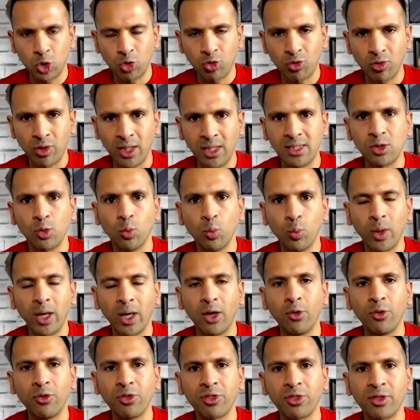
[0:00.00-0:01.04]
create
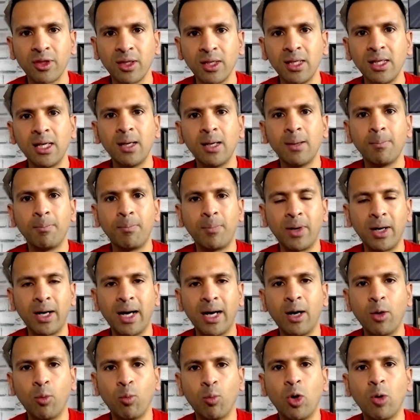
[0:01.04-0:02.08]
wealth. But
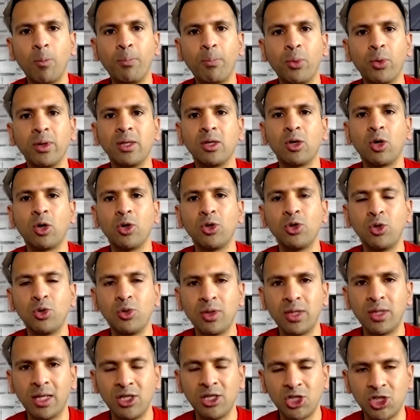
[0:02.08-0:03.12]
at what point are you
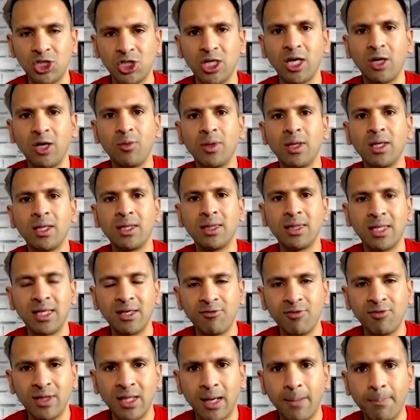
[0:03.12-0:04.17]
then sharing and
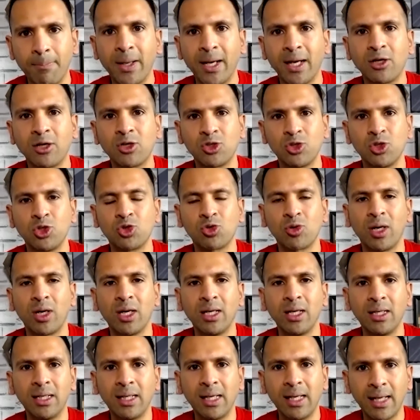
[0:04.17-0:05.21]
giving that back to try
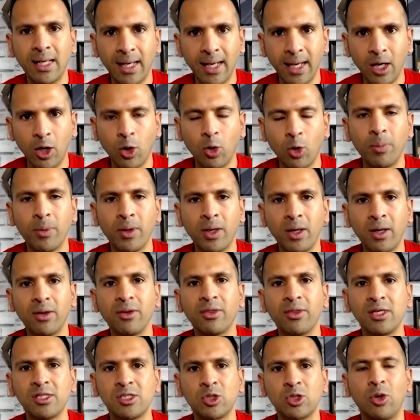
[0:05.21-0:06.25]
and help
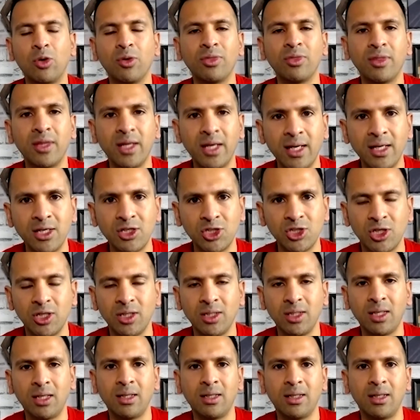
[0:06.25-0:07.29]
others on their
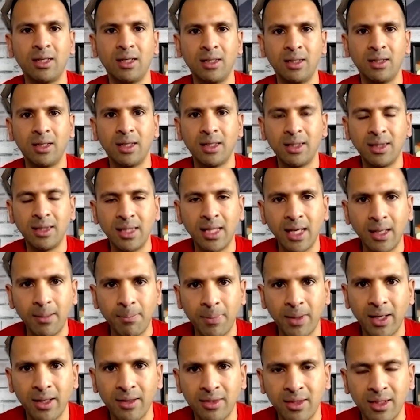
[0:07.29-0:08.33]
journey and their
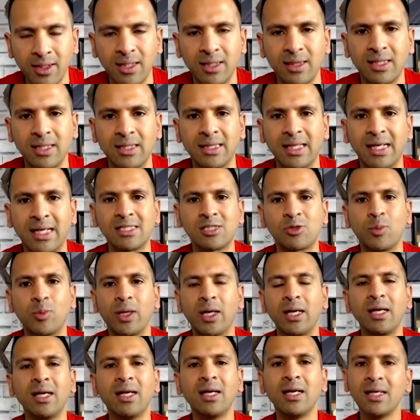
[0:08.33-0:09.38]
path? And I think that's
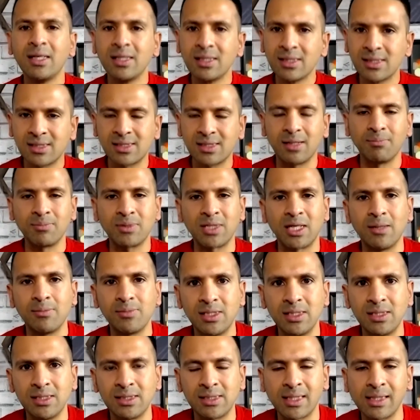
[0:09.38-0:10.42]
where sometimes
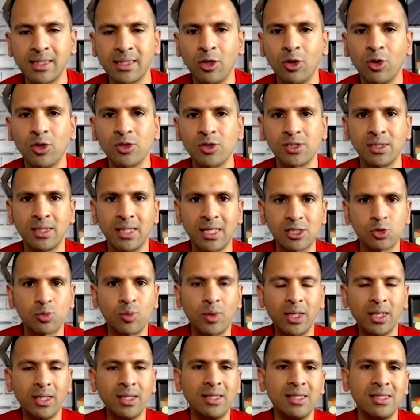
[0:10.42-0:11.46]
things get lost. And that's
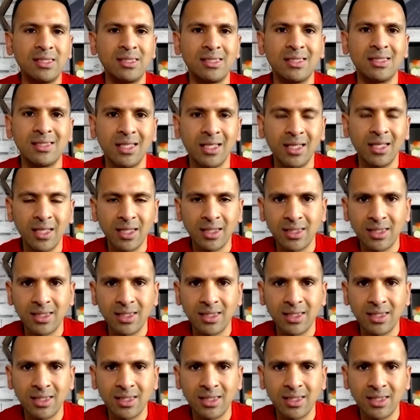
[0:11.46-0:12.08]
why this